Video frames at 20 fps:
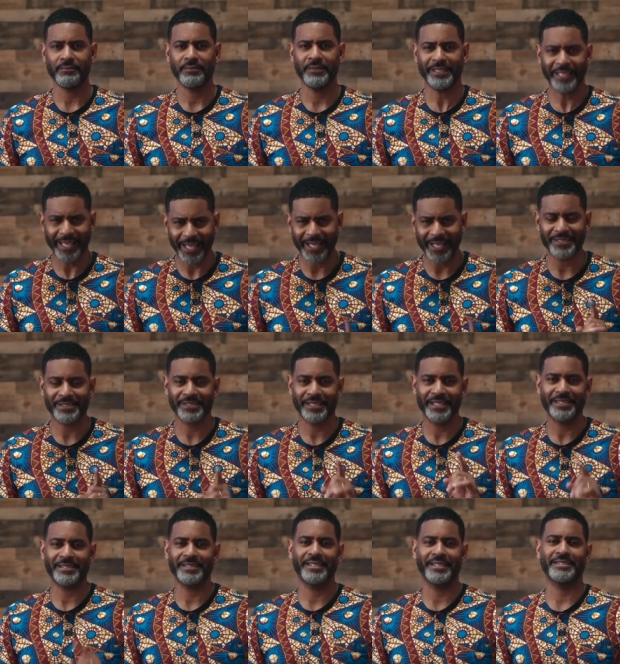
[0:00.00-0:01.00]
Yes.
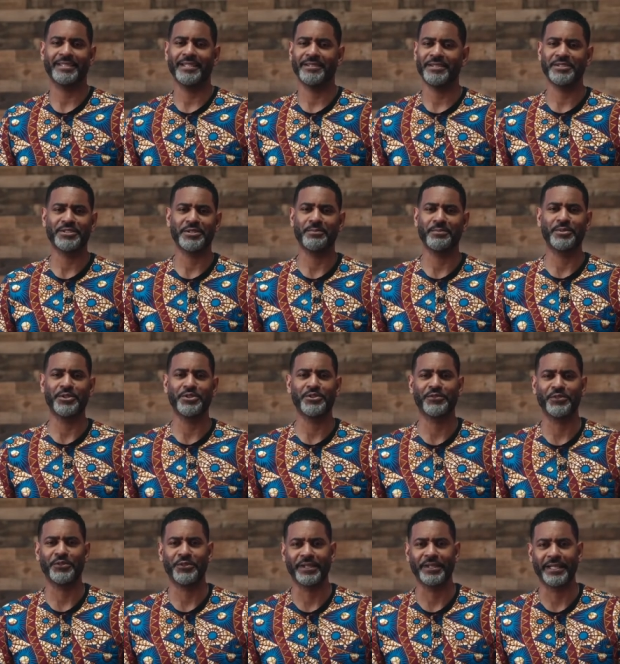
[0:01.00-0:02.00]
It's a
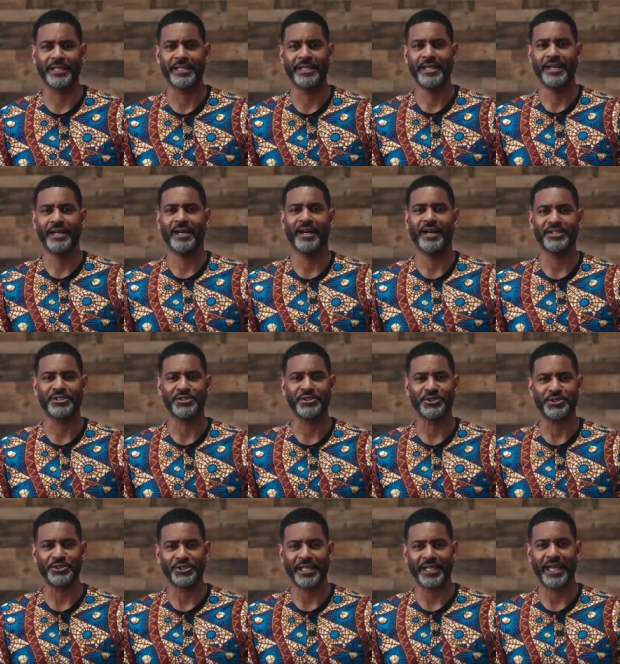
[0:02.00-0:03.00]
beautiful thing to
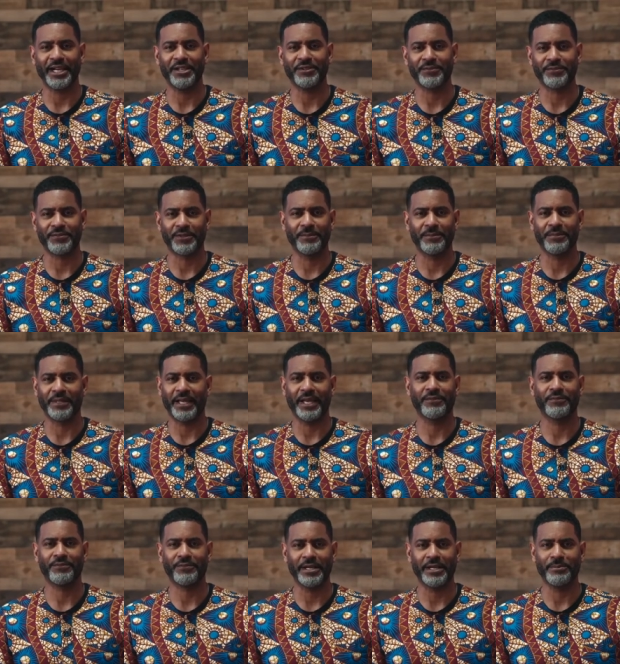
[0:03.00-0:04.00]
look at it from that
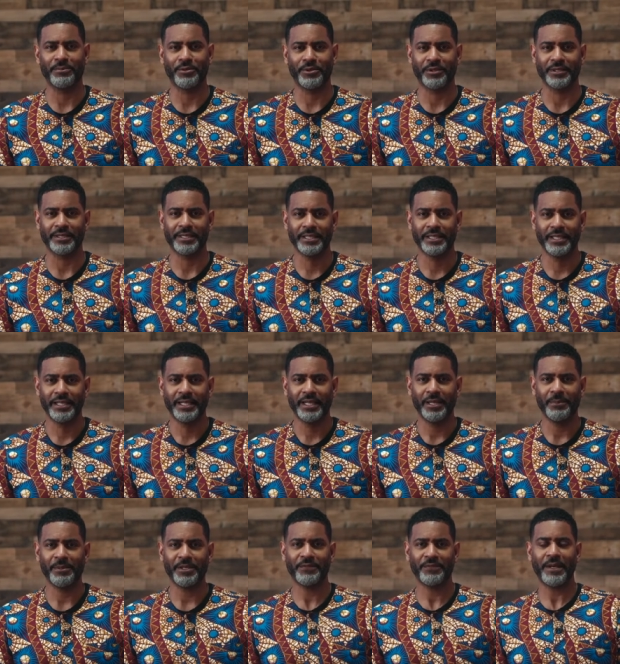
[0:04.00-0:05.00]
frame point.
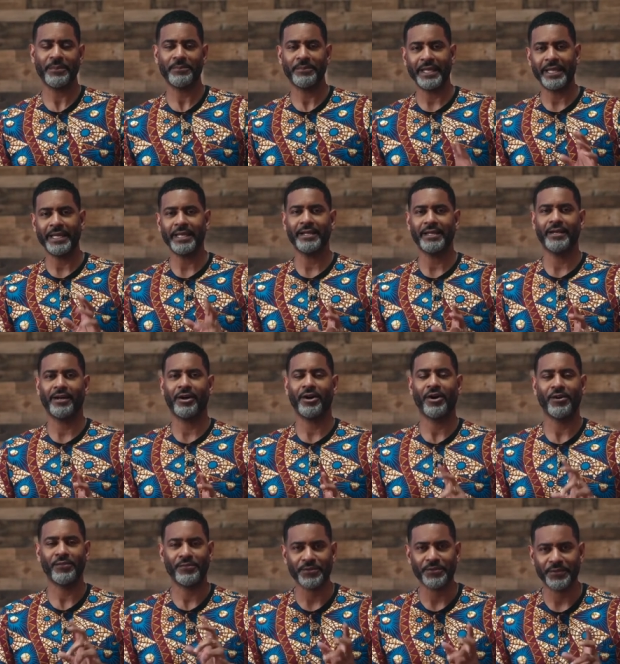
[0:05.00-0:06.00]
But if I may
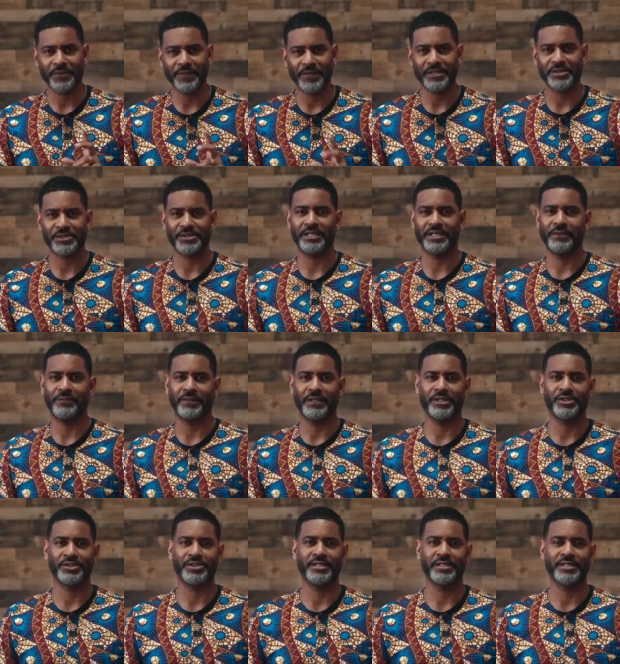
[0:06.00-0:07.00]
offer this
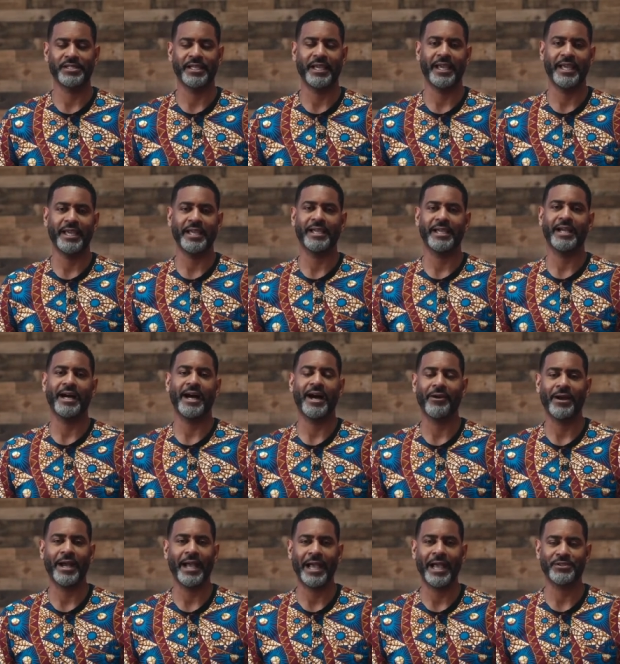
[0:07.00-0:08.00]
definition to hang our
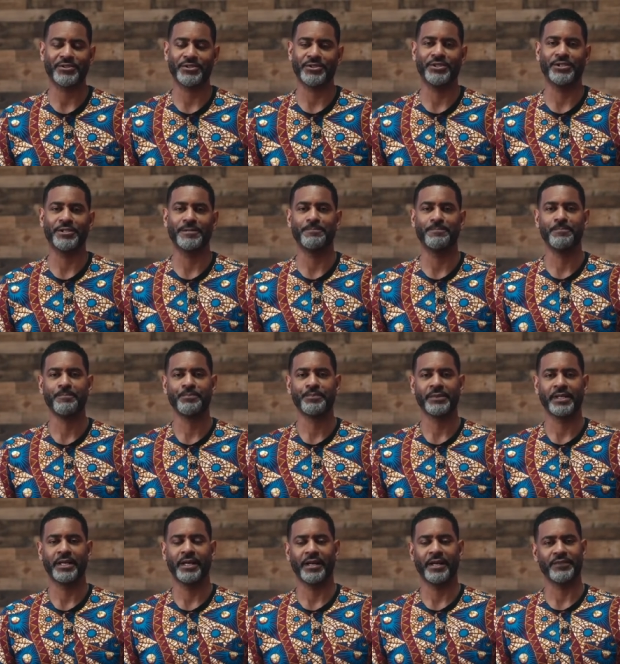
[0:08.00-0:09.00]
hats on,
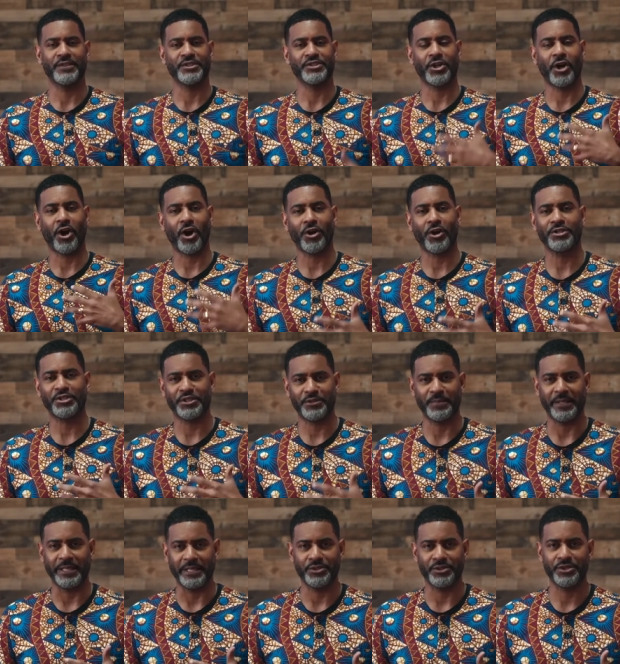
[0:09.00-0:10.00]
this heart
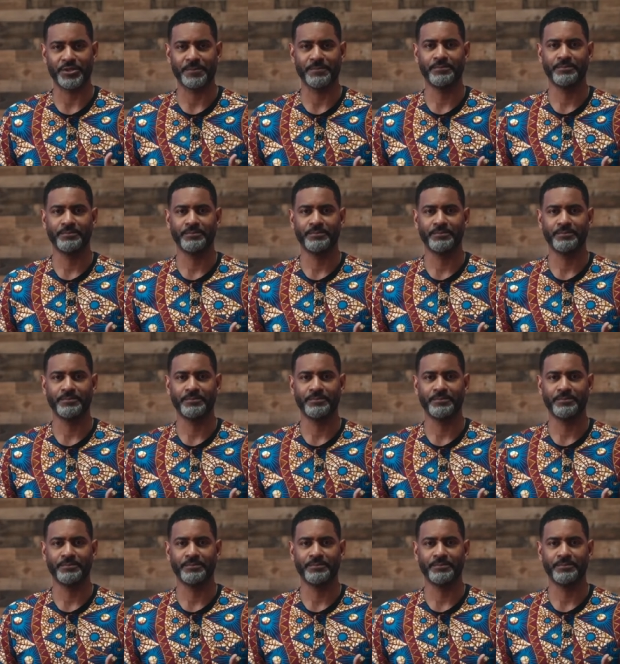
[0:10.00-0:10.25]
speech,